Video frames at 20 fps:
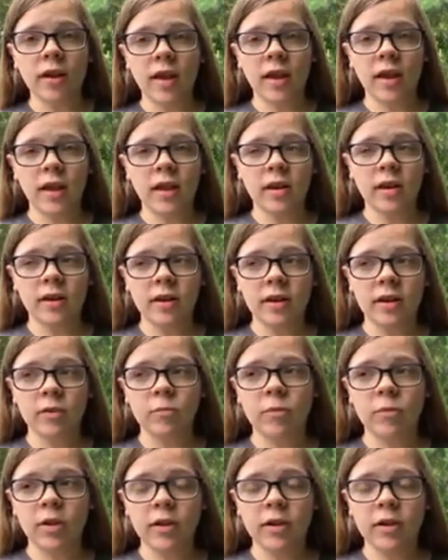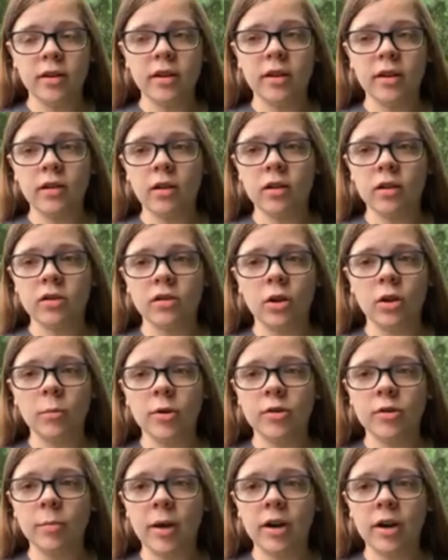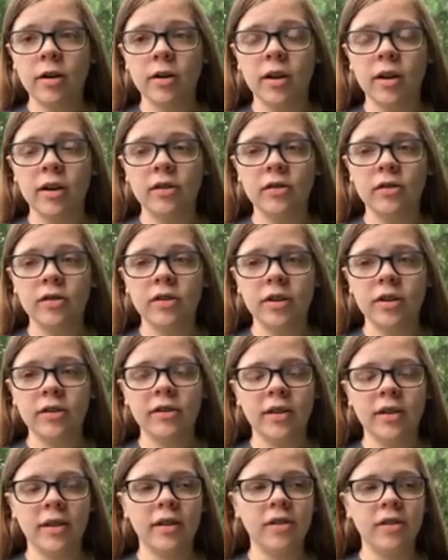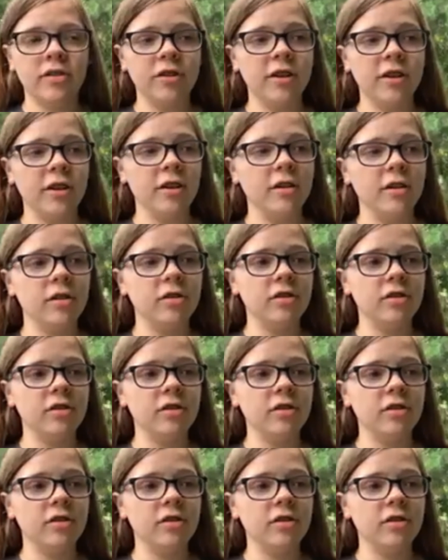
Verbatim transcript: and it really did look so much better and she said that she can